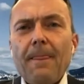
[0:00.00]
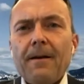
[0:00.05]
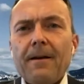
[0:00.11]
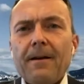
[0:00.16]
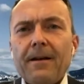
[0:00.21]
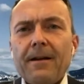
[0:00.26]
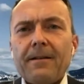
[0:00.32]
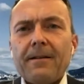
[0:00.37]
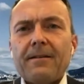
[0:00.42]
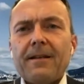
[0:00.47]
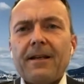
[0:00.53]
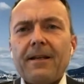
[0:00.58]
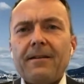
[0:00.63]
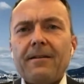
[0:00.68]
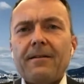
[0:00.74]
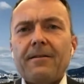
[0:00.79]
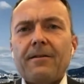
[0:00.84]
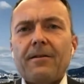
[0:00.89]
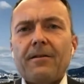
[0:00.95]
And
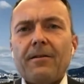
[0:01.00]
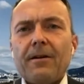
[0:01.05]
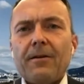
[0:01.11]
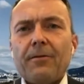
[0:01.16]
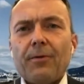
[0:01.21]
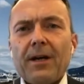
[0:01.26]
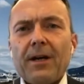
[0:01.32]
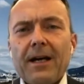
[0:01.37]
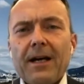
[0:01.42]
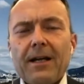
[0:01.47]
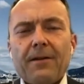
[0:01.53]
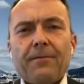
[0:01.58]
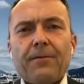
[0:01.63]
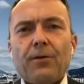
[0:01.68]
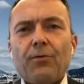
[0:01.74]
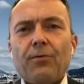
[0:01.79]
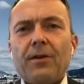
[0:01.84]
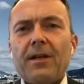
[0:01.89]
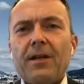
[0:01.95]
then we had a
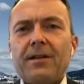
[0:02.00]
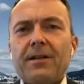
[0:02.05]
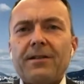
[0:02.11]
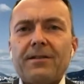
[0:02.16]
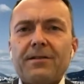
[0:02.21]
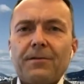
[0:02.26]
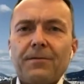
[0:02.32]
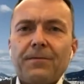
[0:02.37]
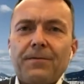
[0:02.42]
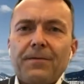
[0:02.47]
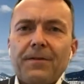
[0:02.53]
few years of